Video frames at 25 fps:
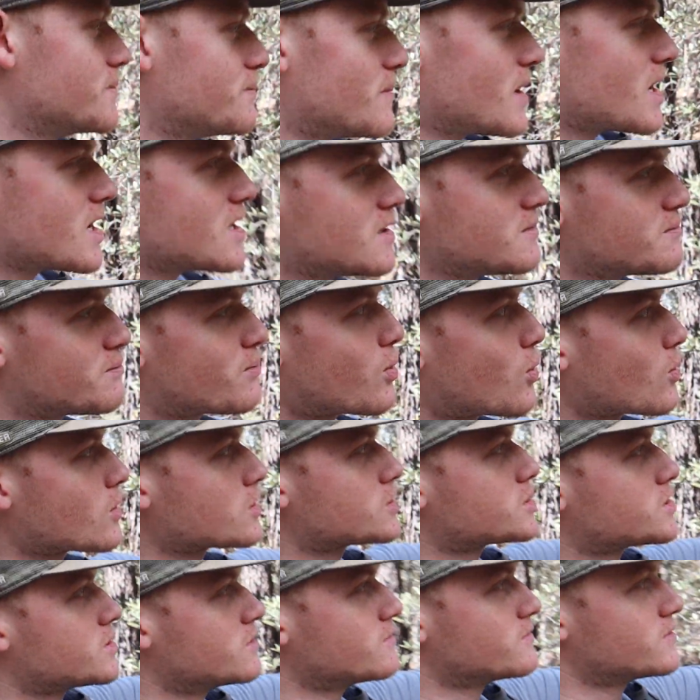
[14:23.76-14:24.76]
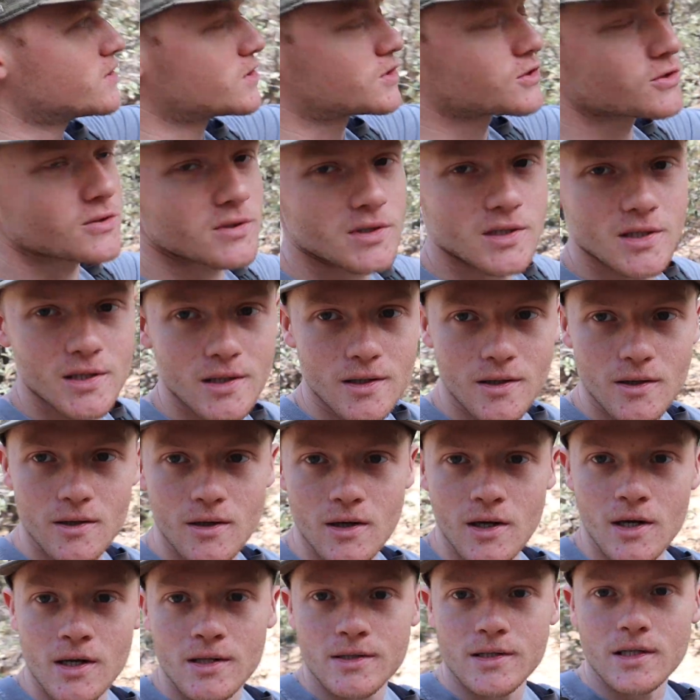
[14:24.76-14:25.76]
main portion of the tree here,
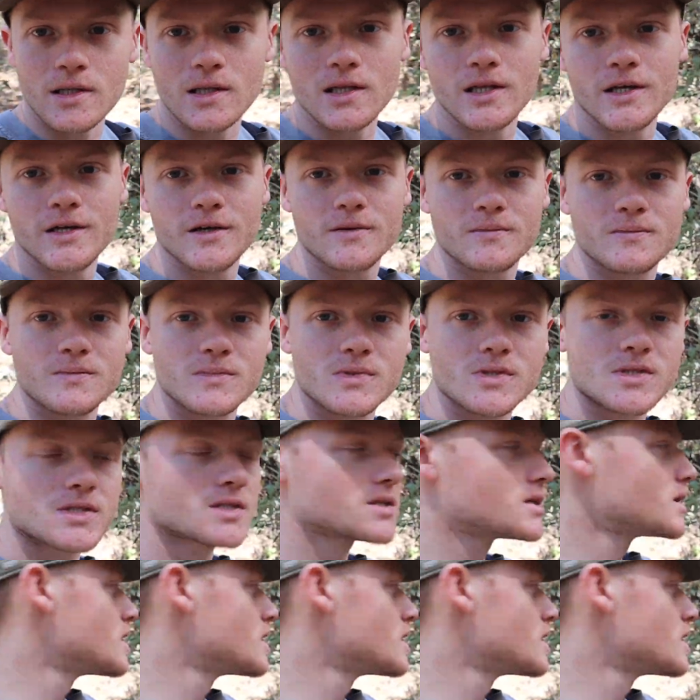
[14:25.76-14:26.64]
the limbs